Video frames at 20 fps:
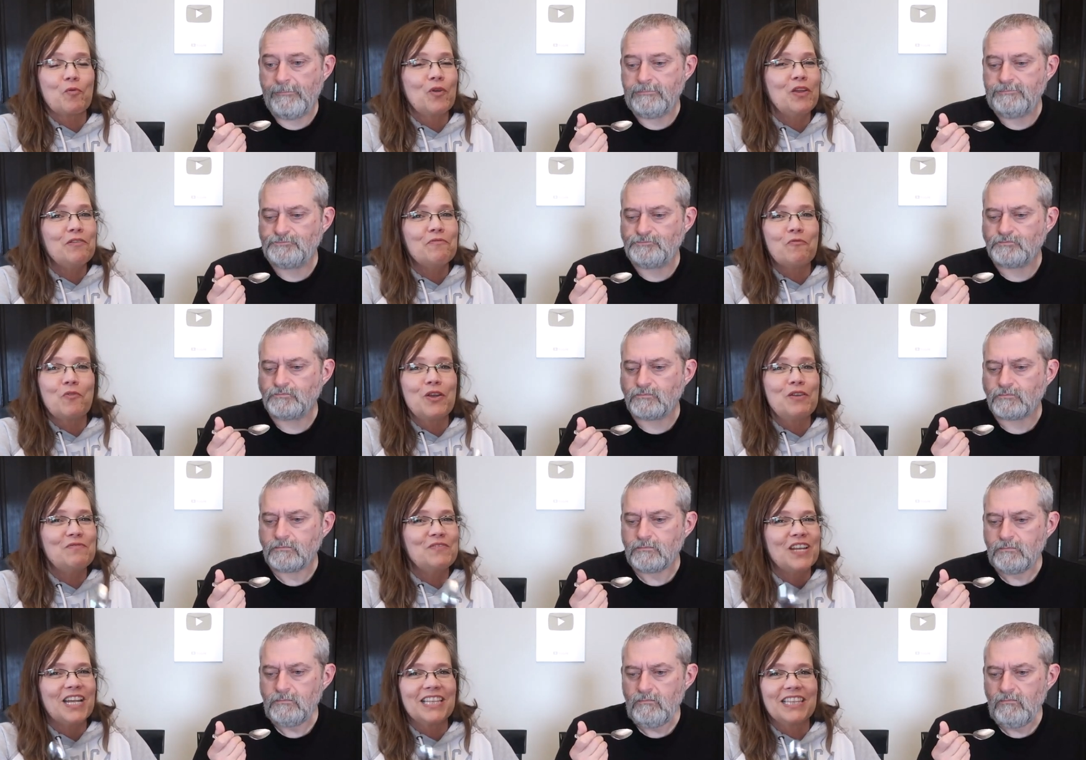Speaker 1: We,
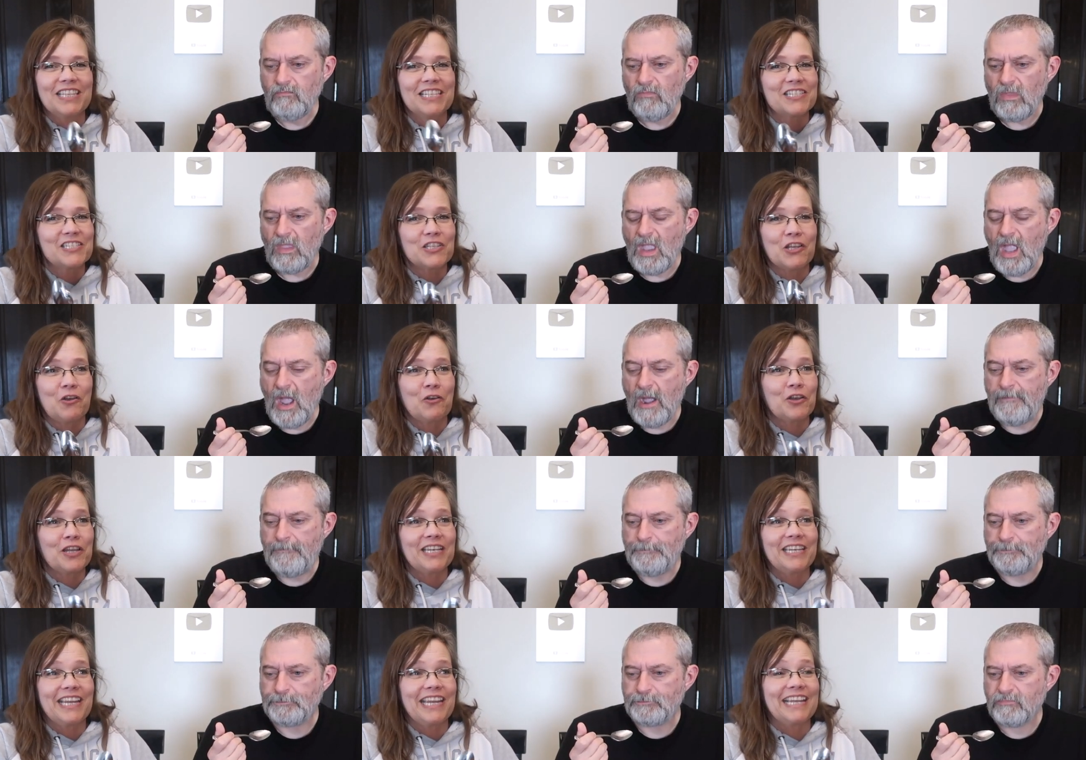we've done this
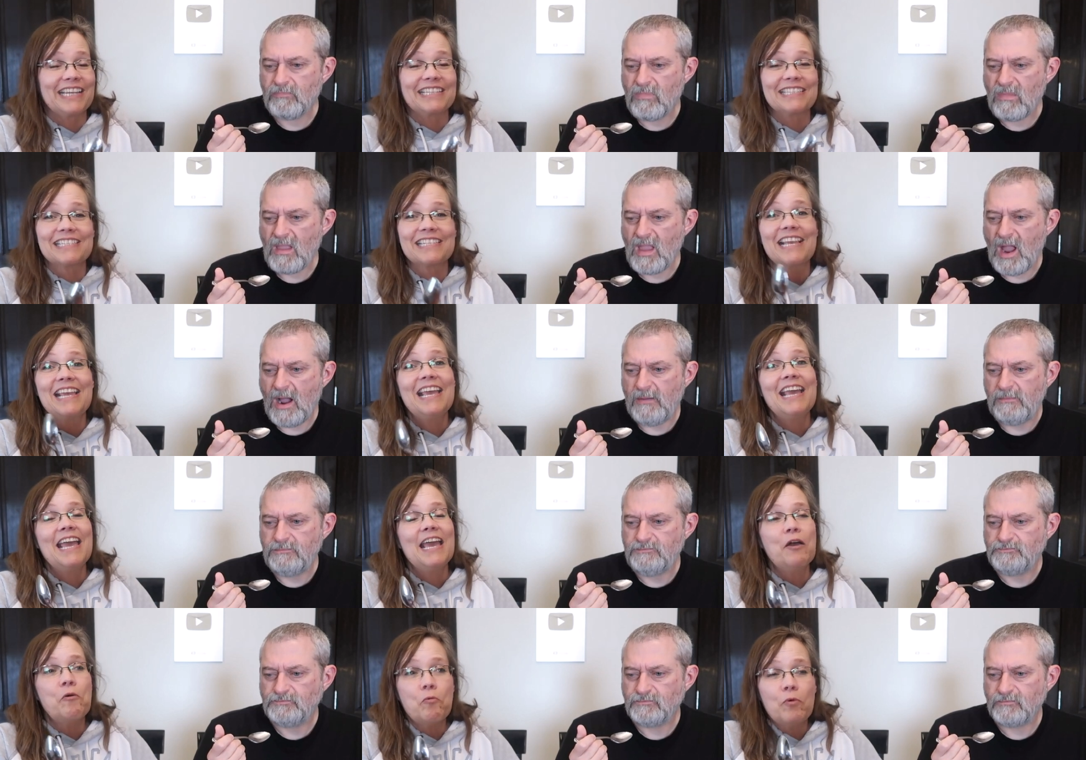song and dance.
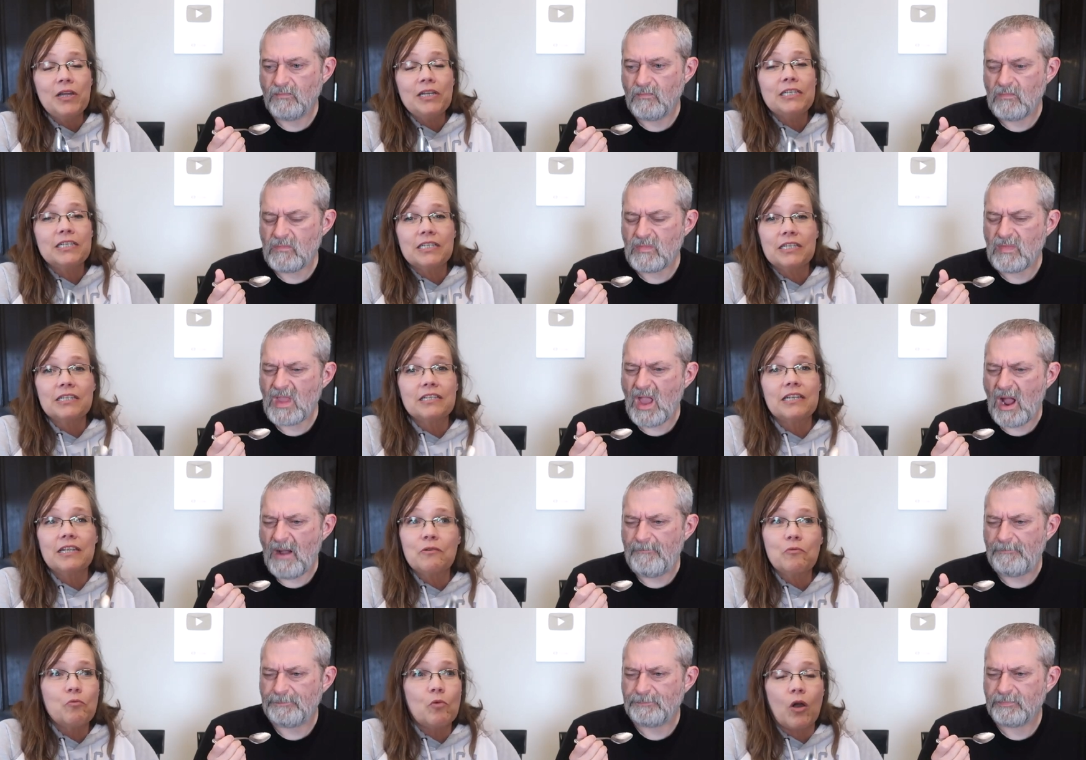And we did,
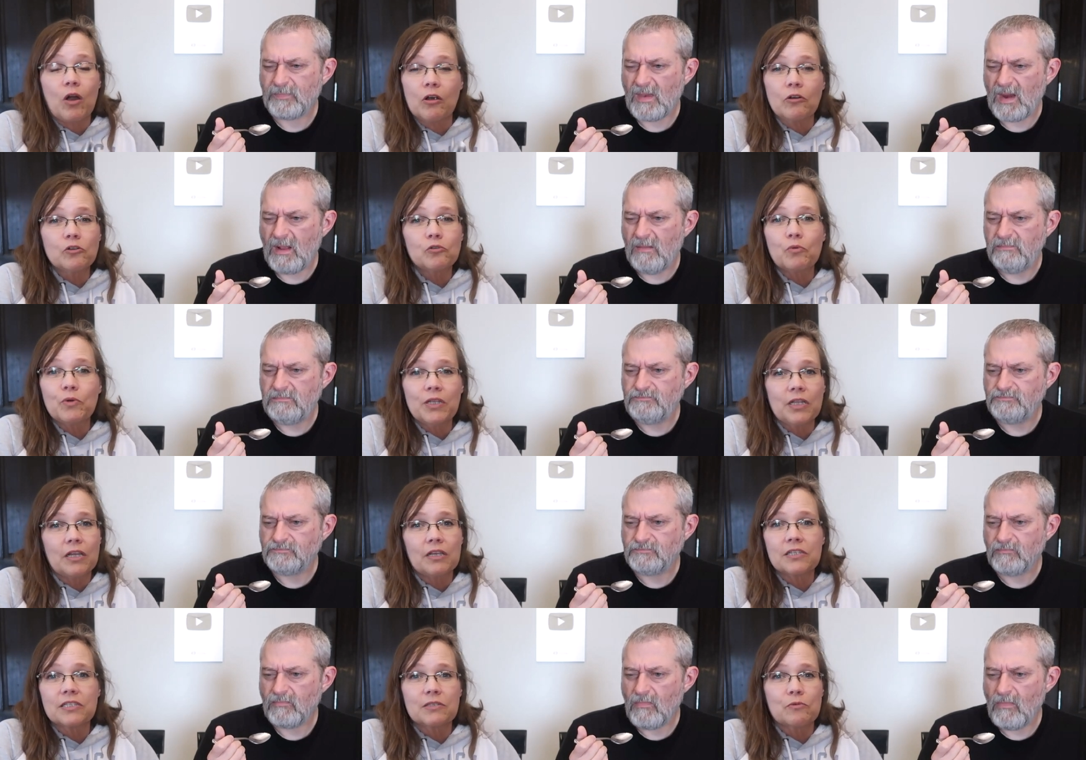it worked. We
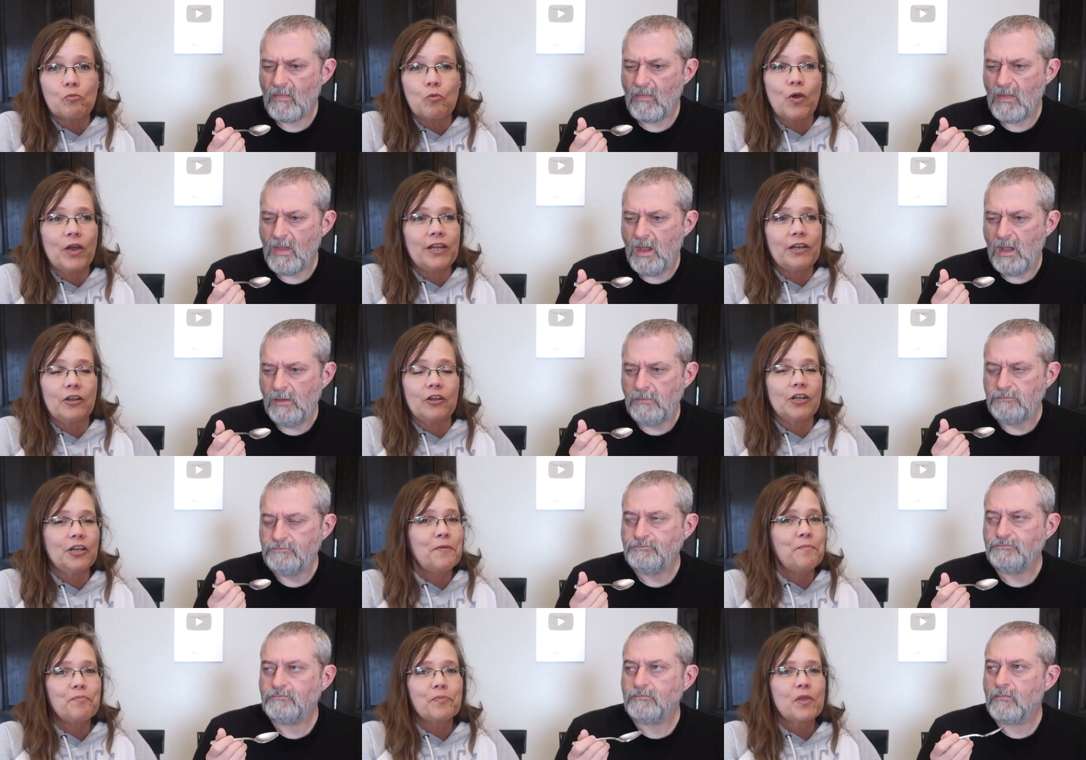lost some weight
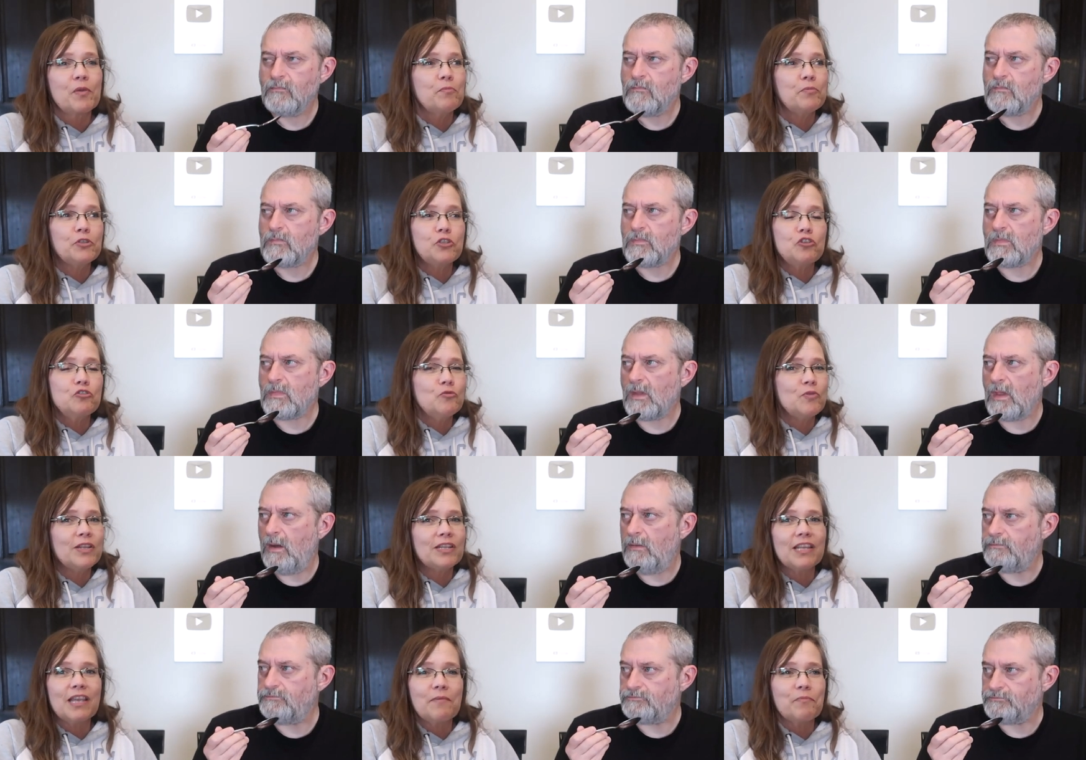on it. But you
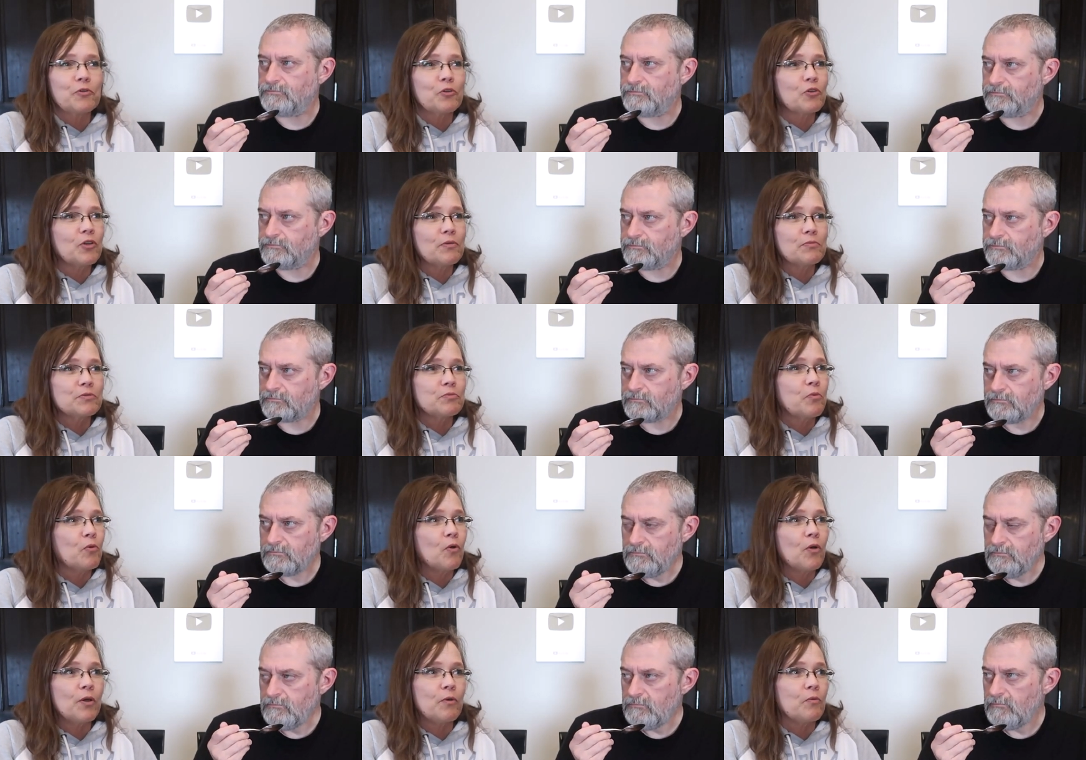end up, there comes a
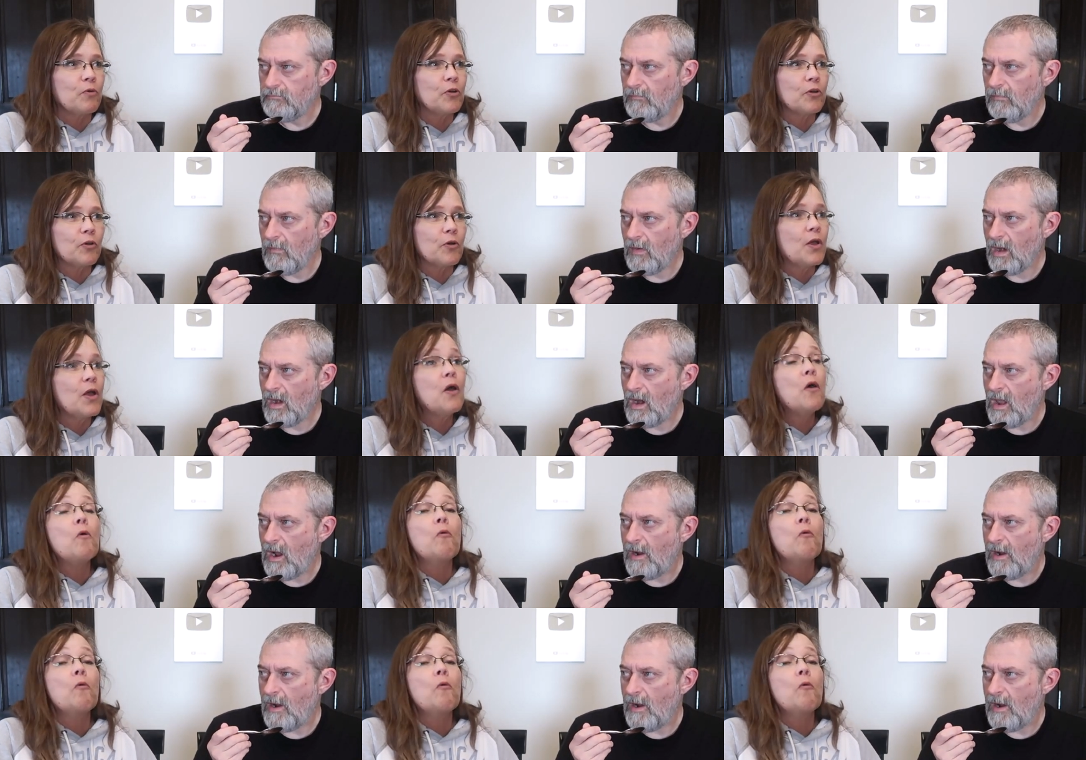point where,